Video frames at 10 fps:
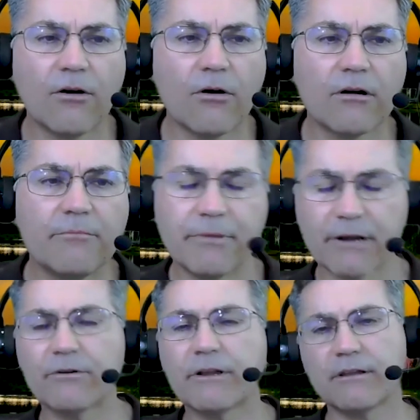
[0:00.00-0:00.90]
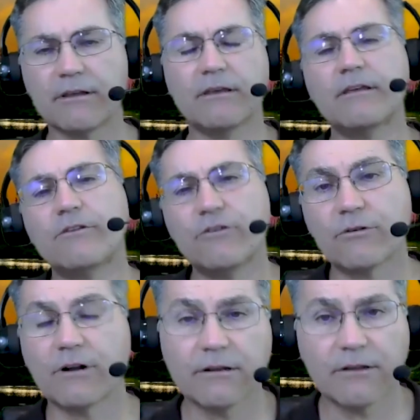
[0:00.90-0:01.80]
are buried in
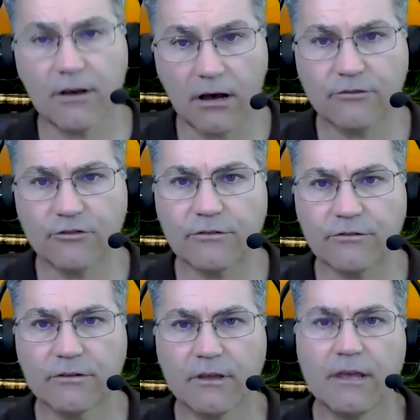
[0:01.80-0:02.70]
your unconscious